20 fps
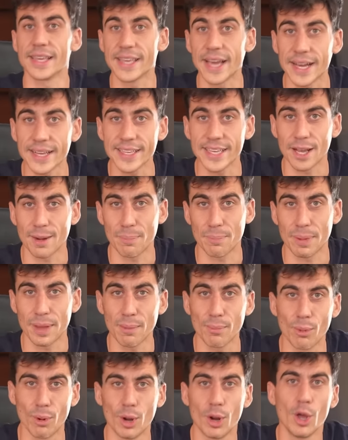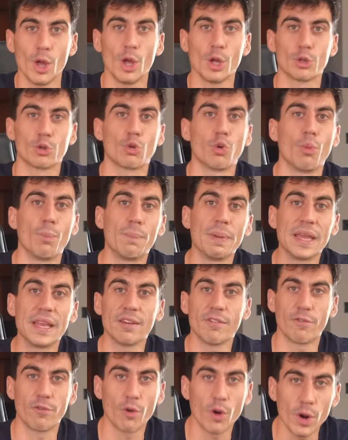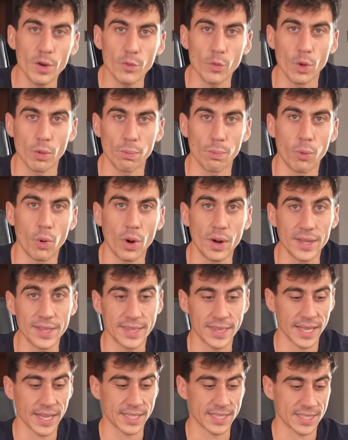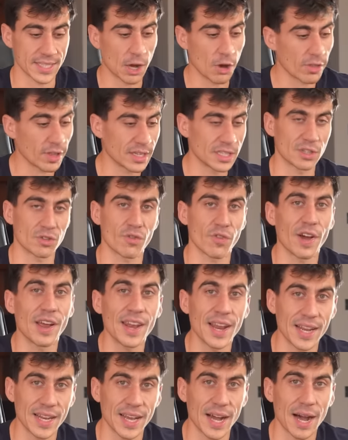younger people to be involved with politics, now that it's finally